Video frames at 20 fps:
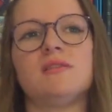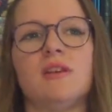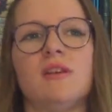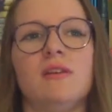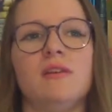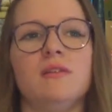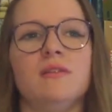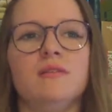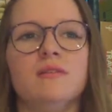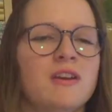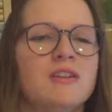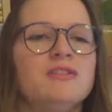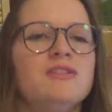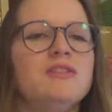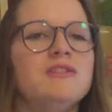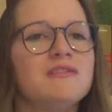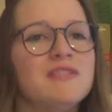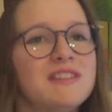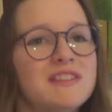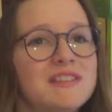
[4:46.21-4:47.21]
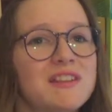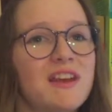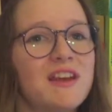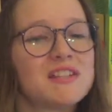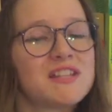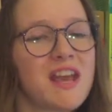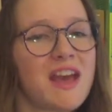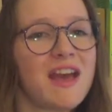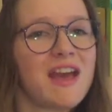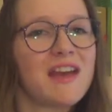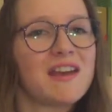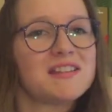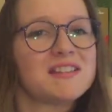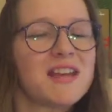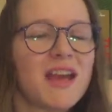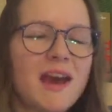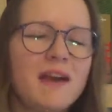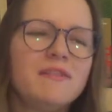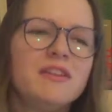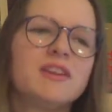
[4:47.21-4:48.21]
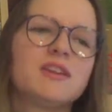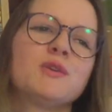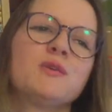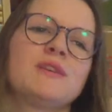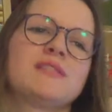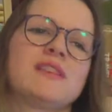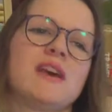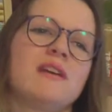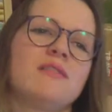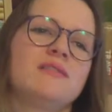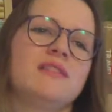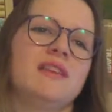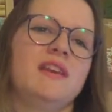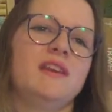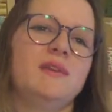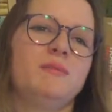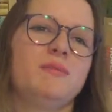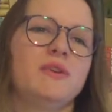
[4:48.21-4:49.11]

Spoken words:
So do research and have a look what's out there,